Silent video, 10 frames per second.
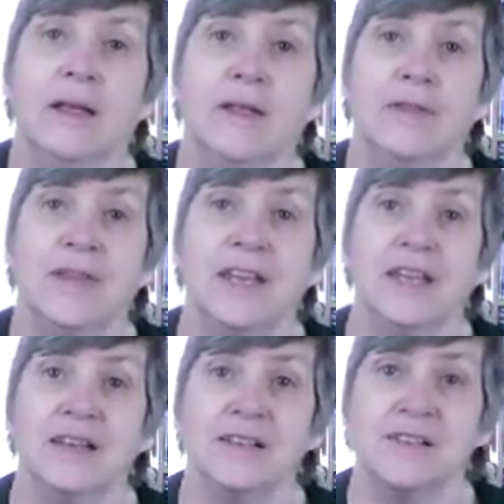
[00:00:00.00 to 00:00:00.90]
The
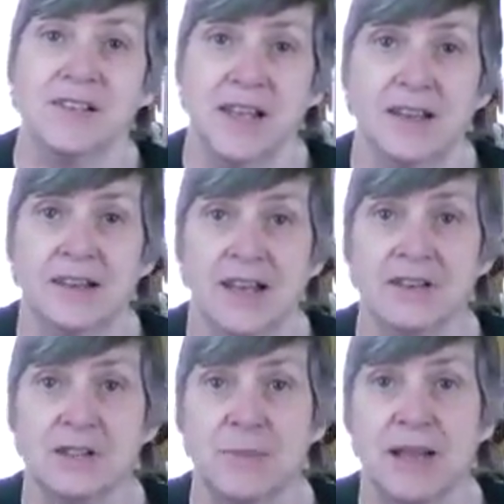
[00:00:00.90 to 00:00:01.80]
second
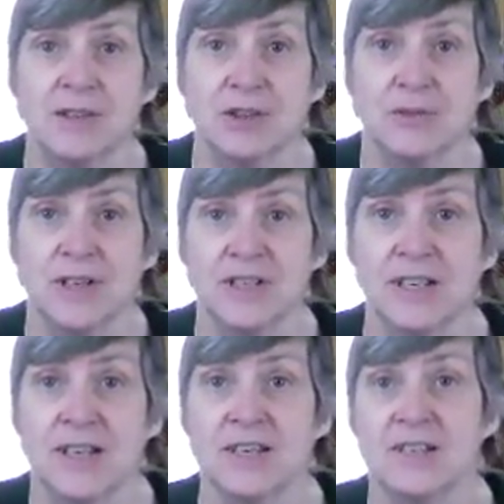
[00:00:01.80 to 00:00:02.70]
aspect of it
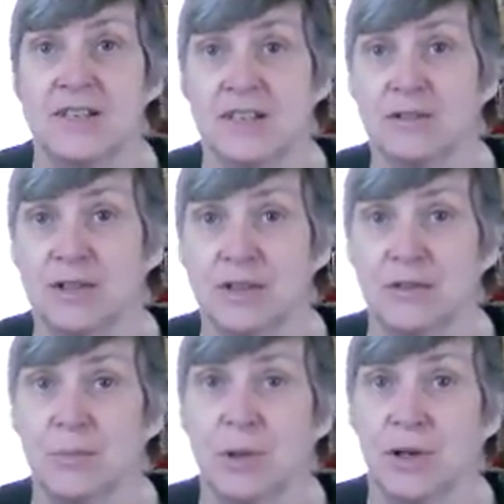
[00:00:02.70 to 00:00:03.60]
is stillness of
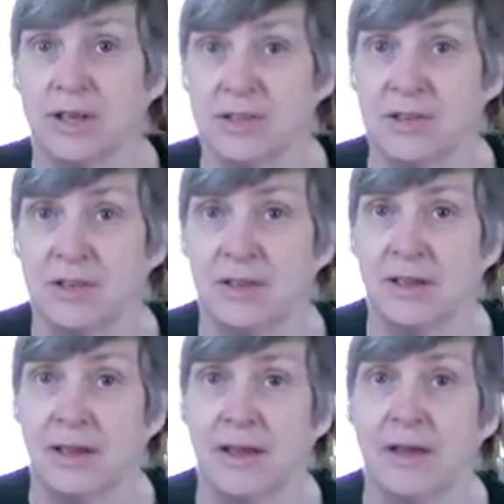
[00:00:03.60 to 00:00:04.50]
the mind.
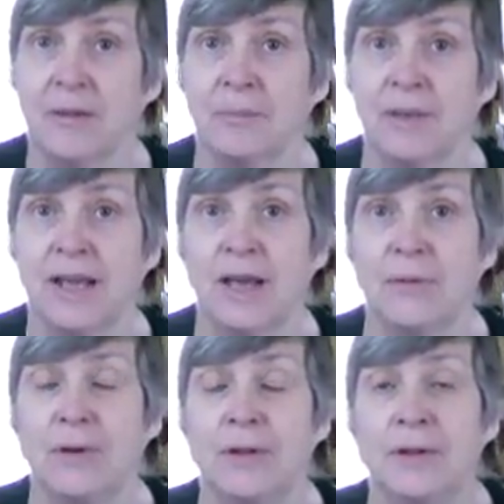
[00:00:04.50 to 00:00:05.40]

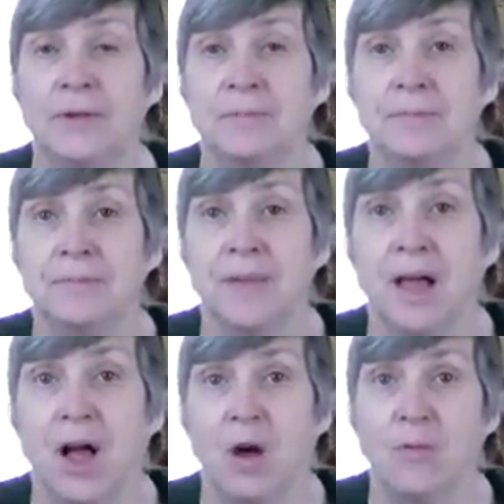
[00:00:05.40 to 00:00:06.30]
Now,
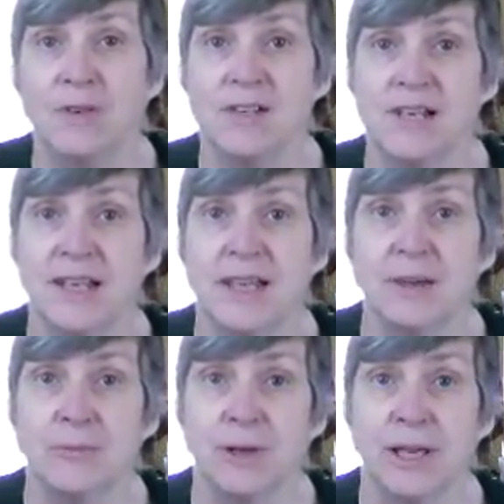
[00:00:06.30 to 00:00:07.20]
obviously,
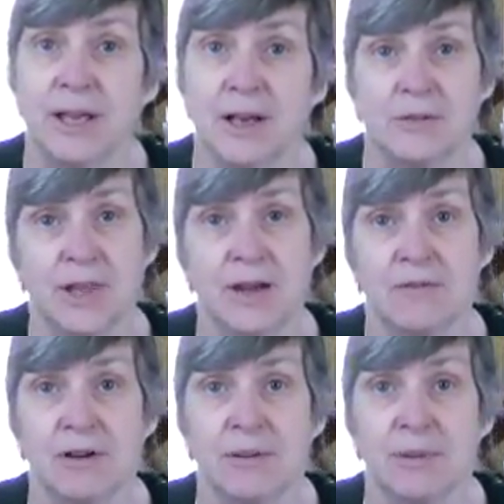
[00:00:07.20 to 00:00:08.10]
we cover that
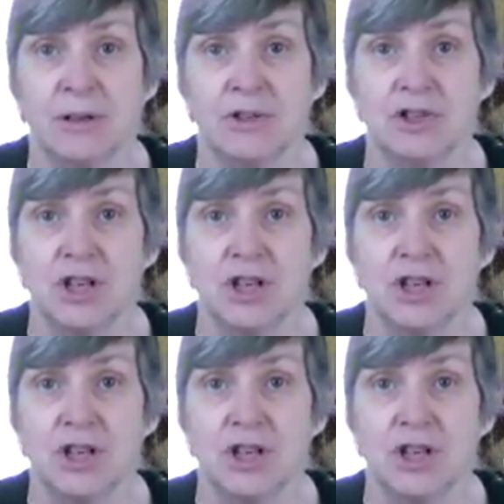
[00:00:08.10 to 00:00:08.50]
very much